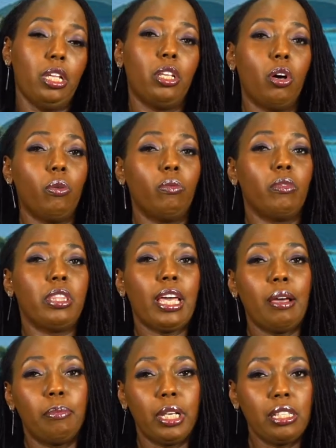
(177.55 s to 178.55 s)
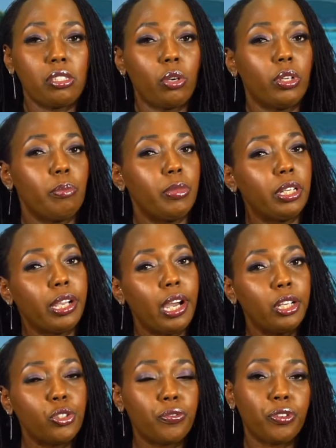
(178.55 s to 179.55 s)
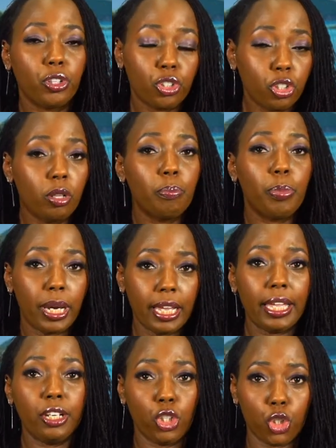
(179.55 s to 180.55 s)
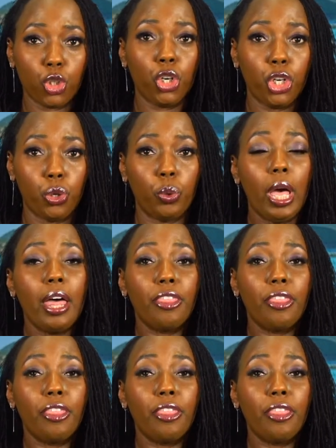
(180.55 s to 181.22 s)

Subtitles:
Now, that might sound a bit controversial, but I can assure you,